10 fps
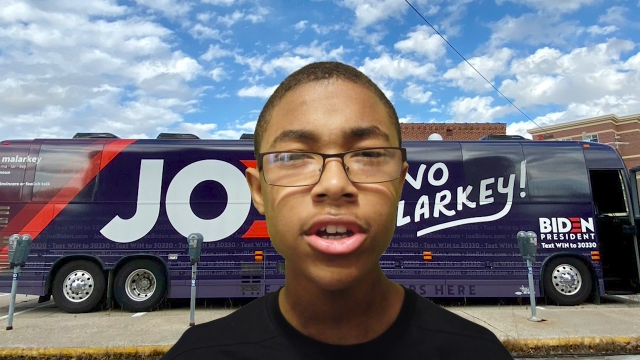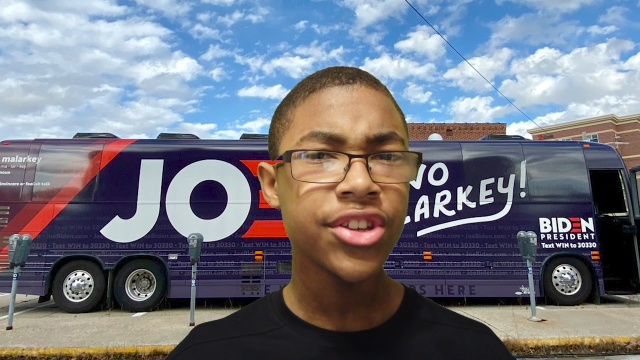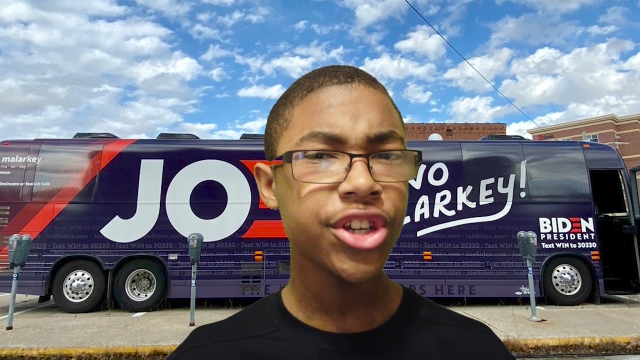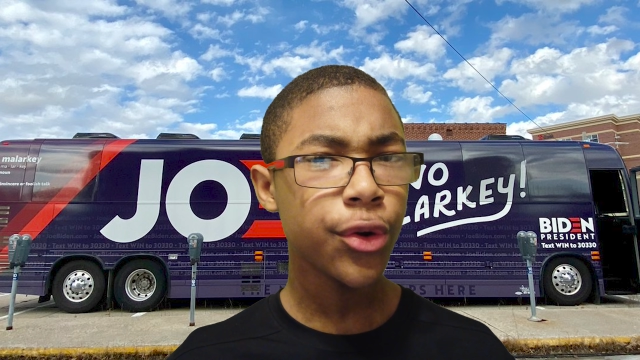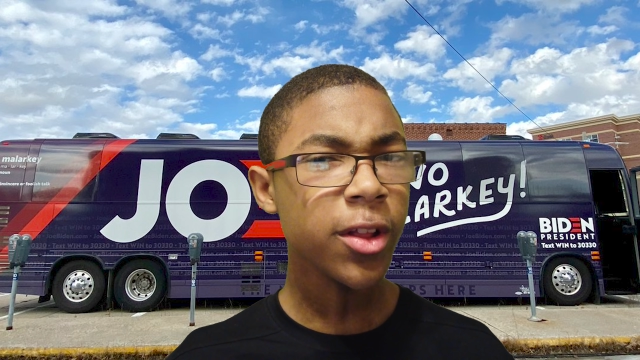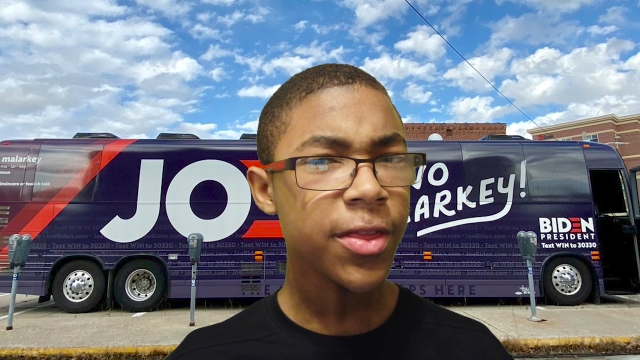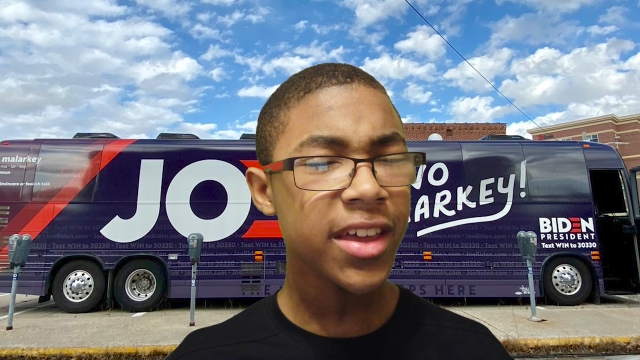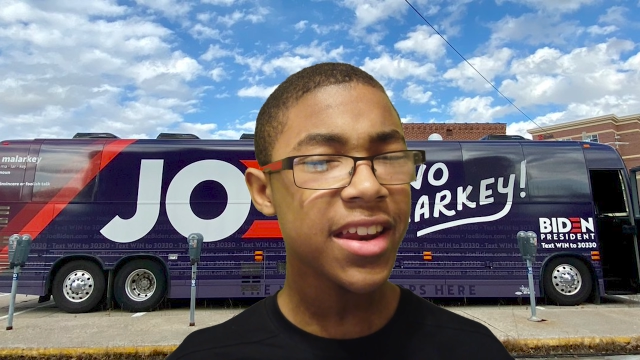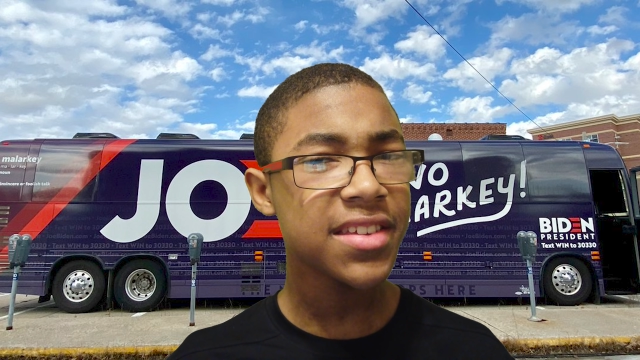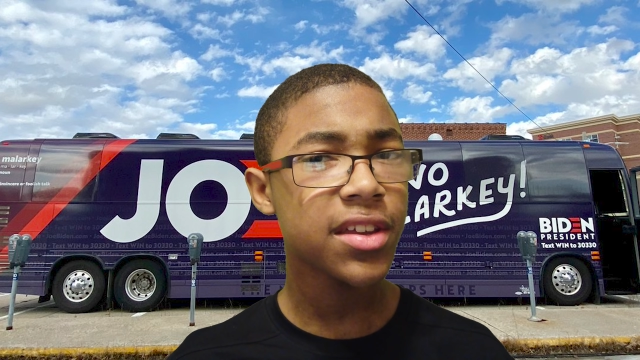Do you really
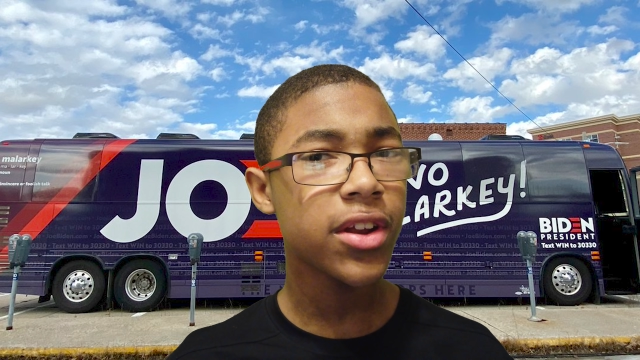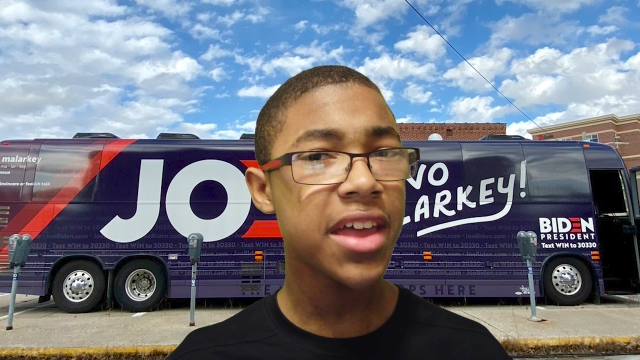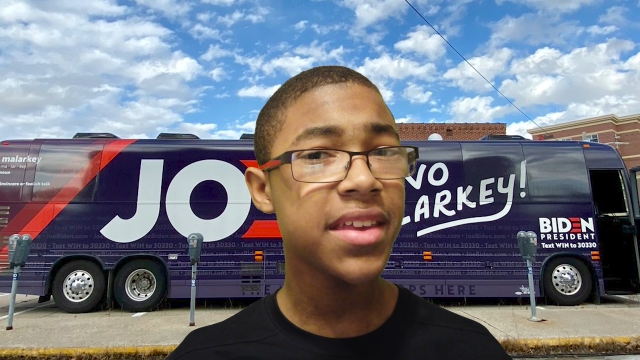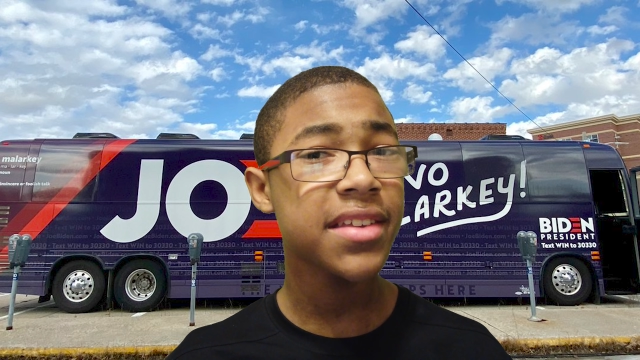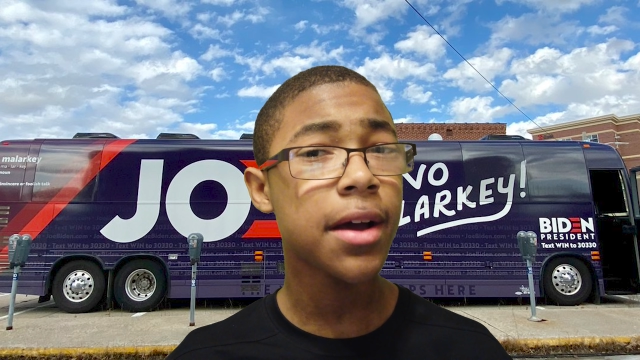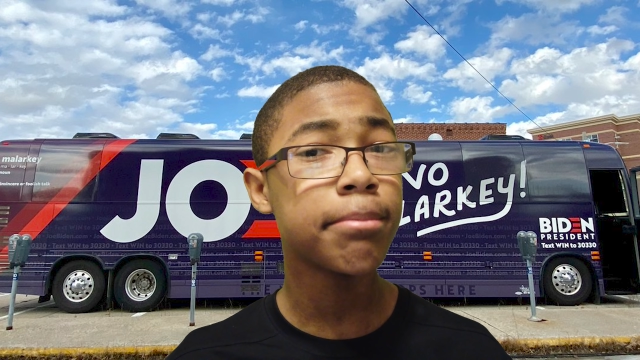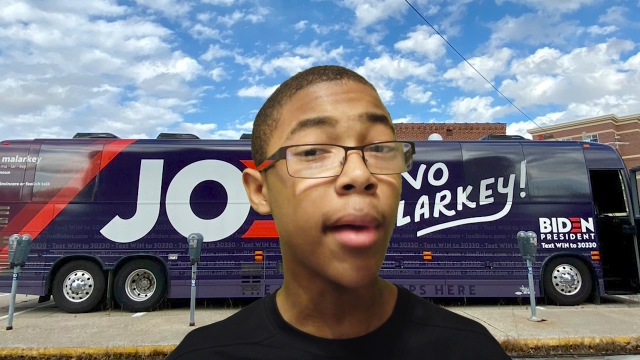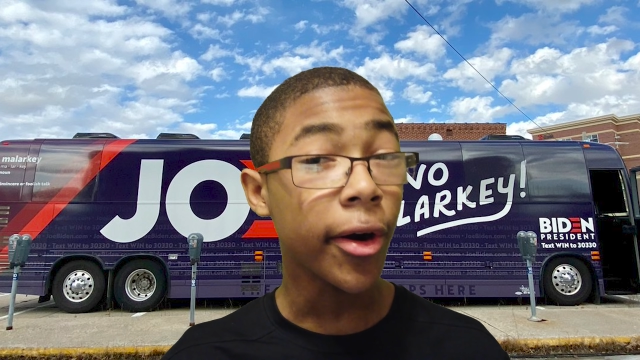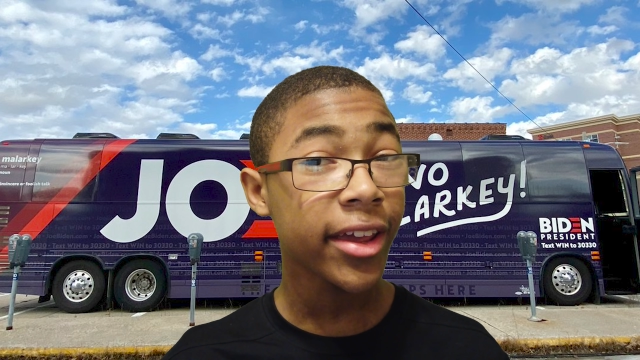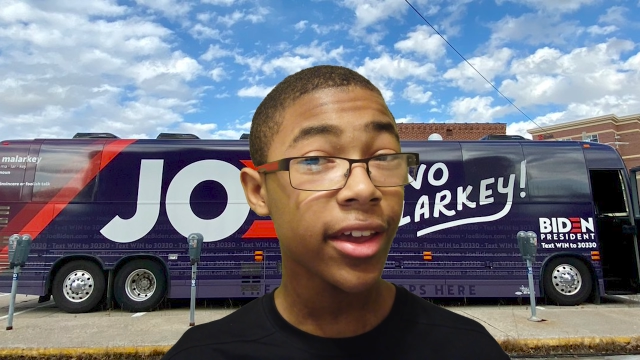think it is a good idea to
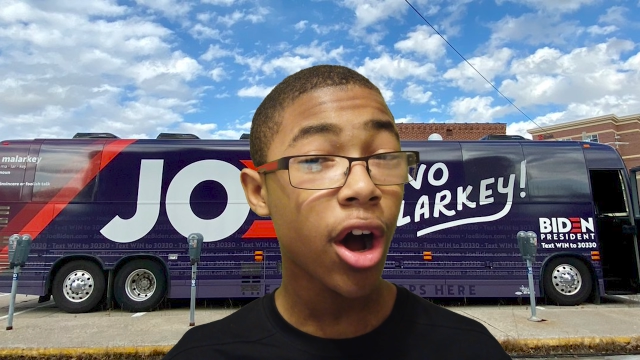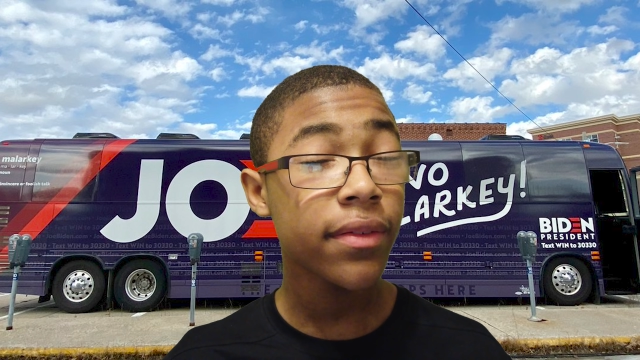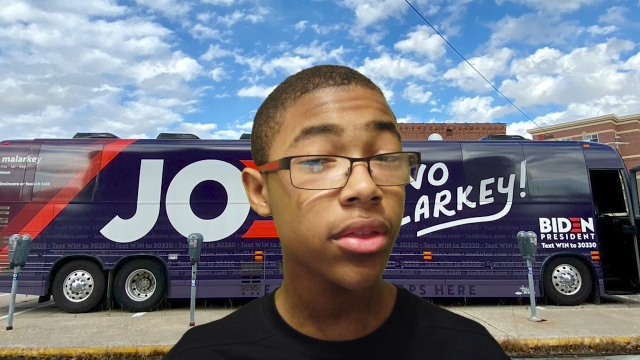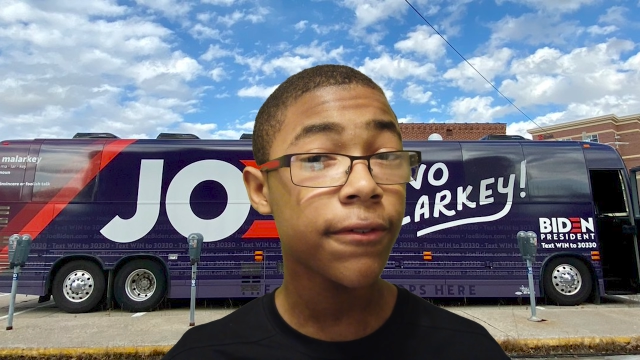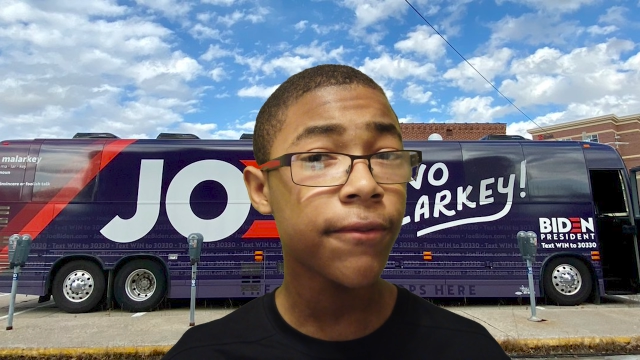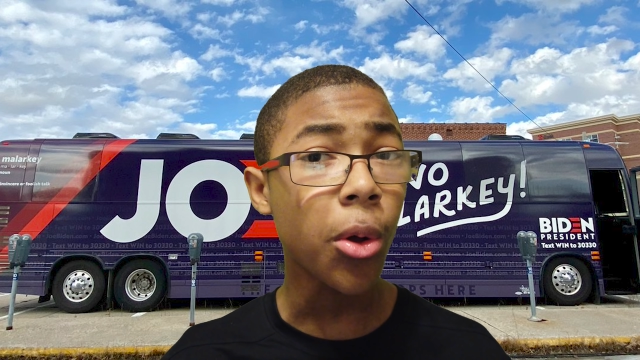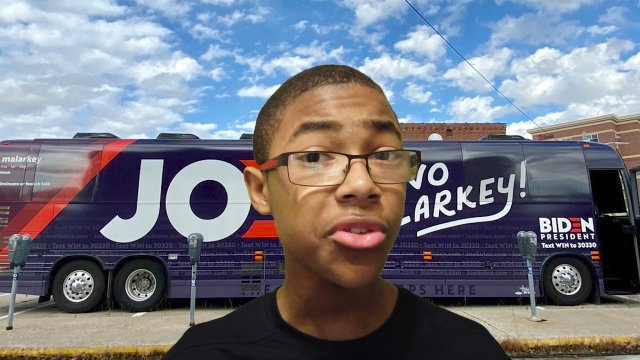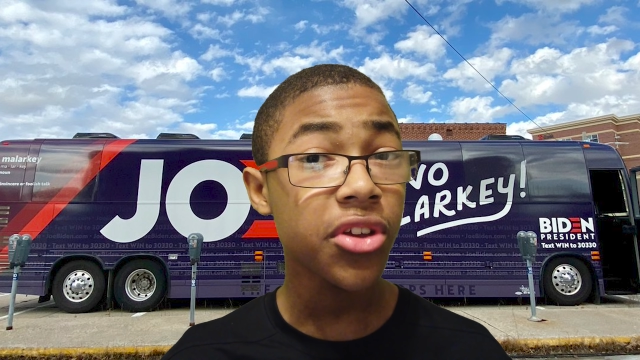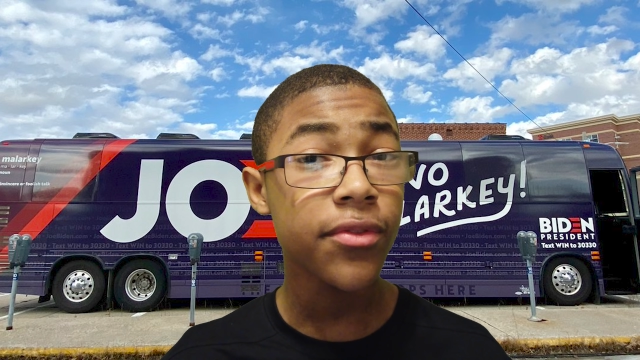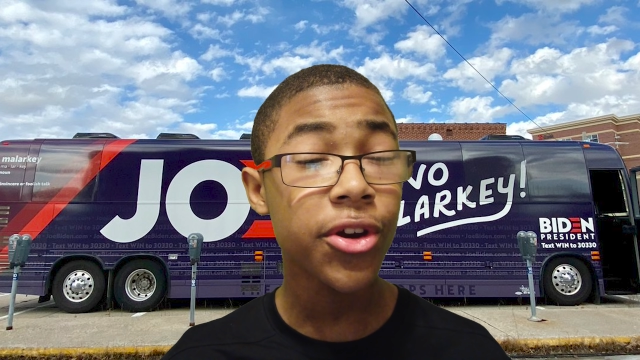market off of the
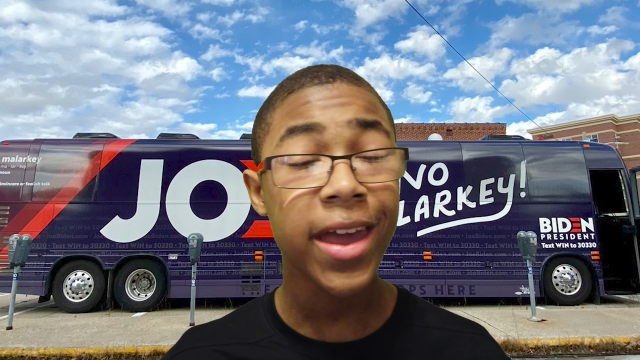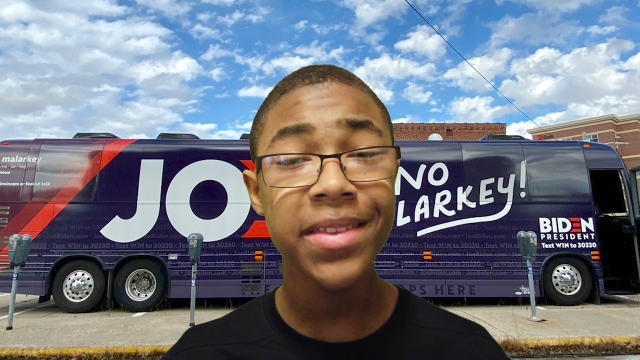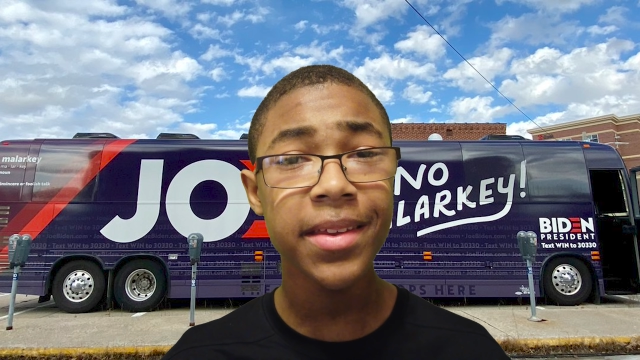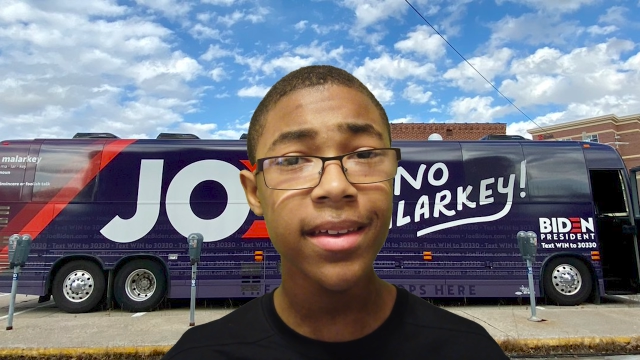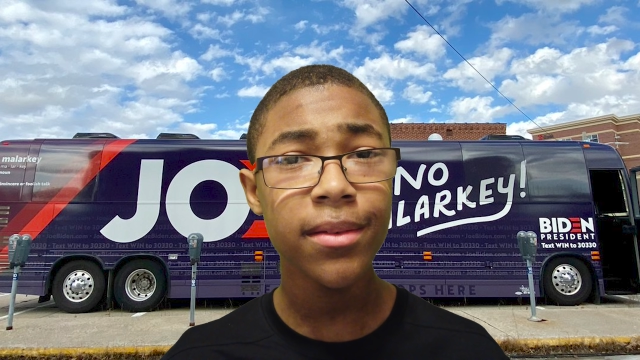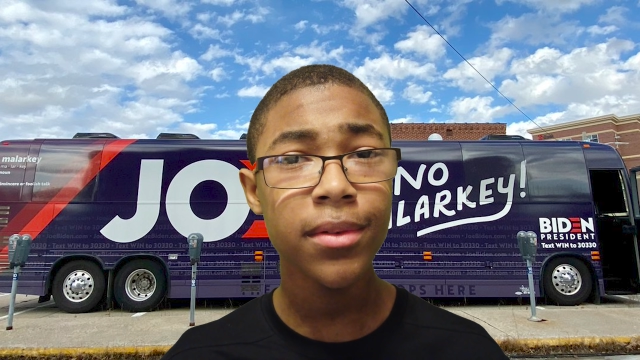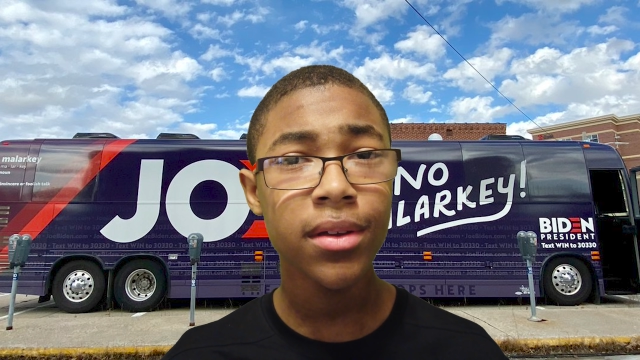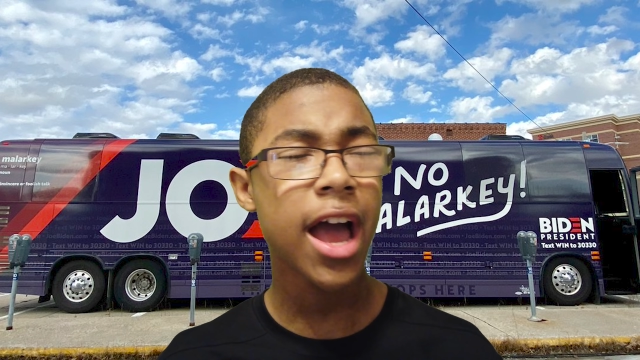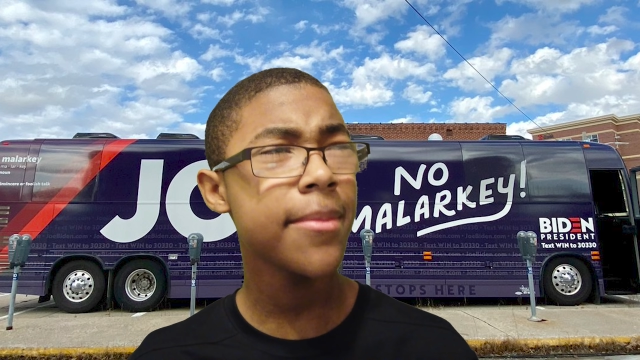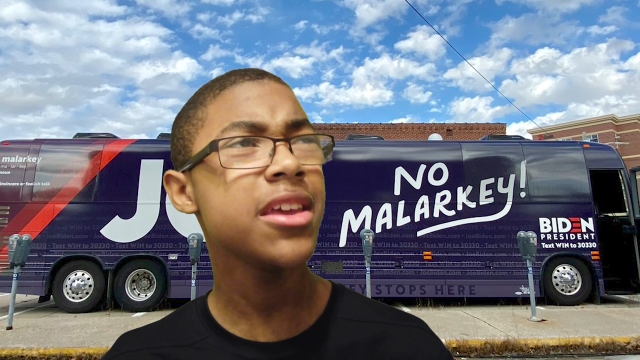faults of your candidate? I